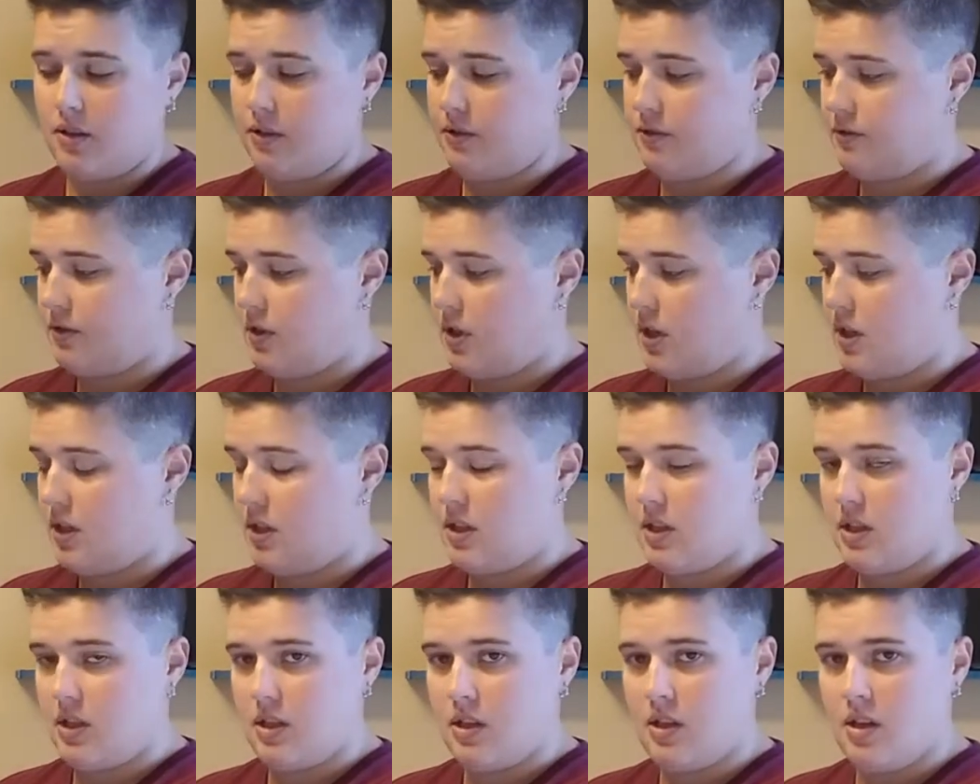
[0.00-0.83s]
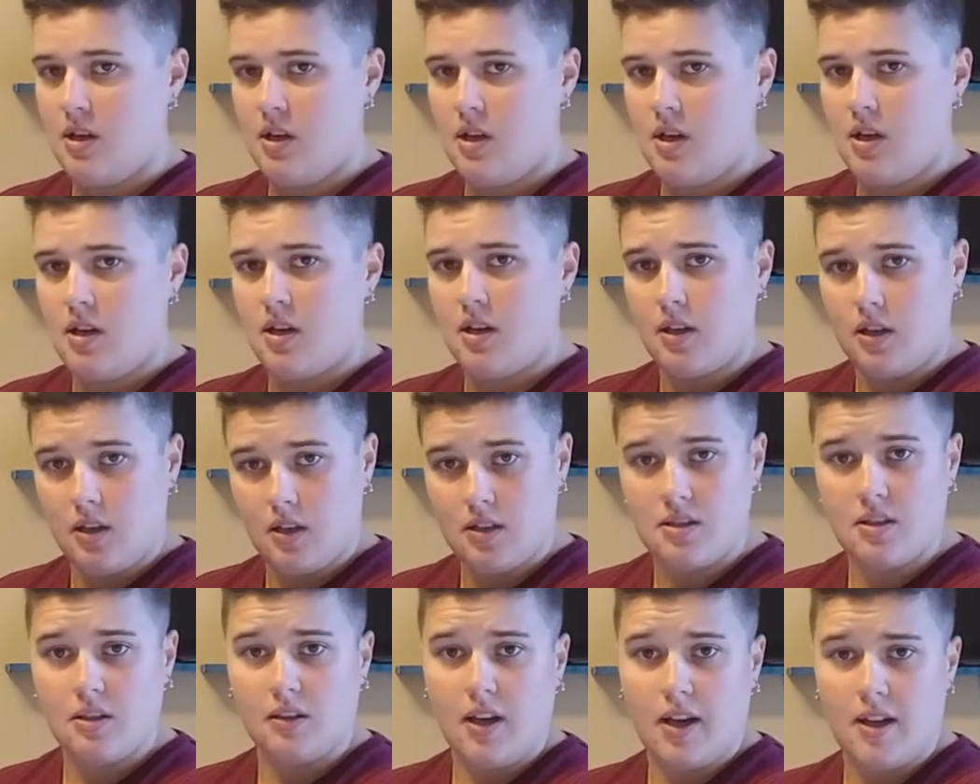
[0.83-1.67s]
for hiking. It
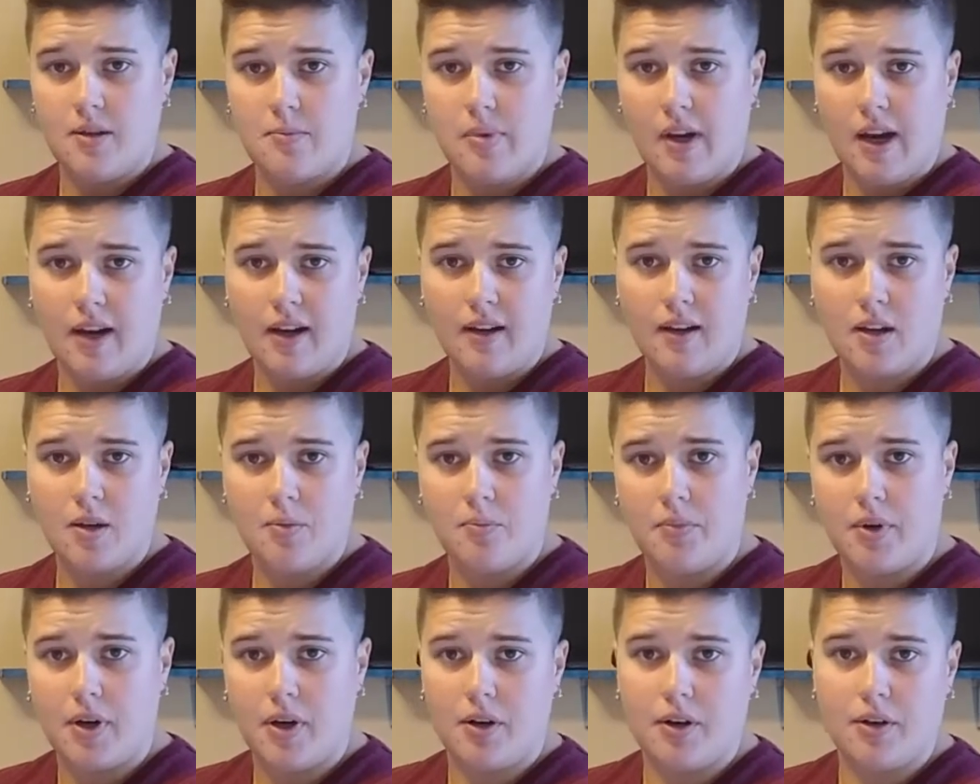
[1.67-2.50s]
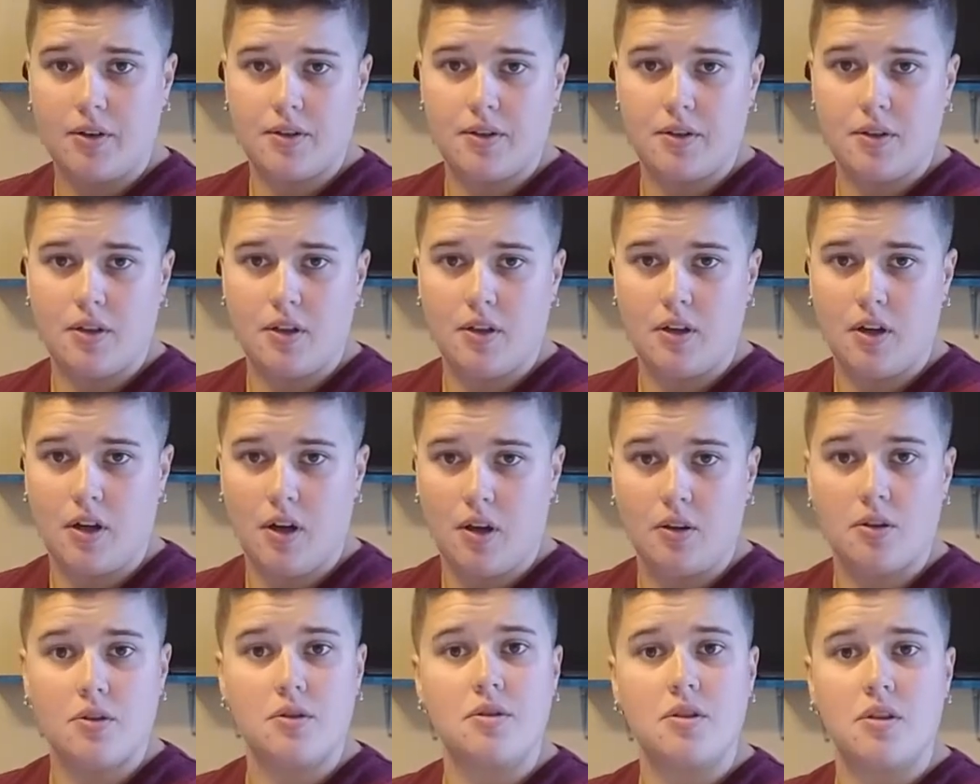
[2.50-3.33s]
is a light pack compared to
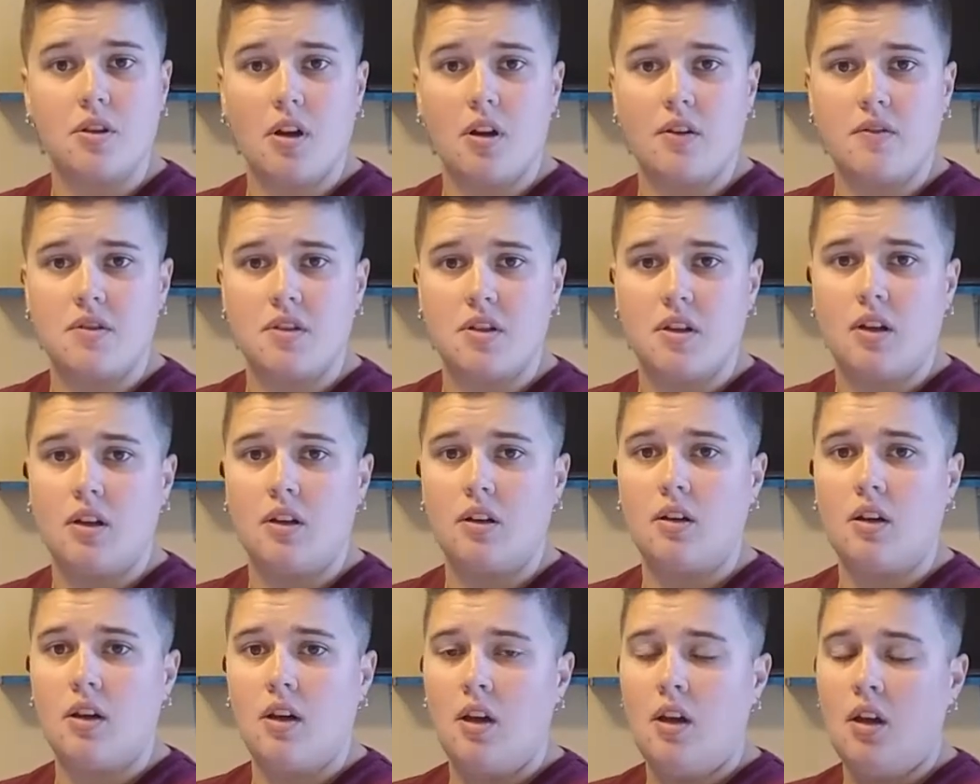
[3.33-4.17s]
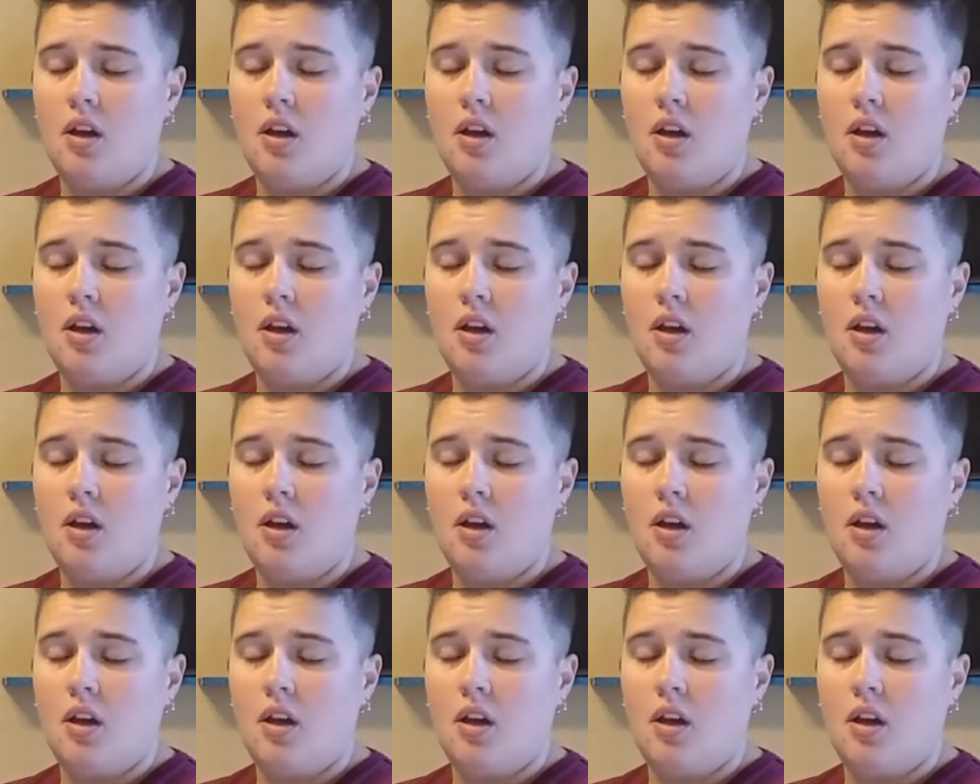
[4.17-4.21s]
others that I've seen,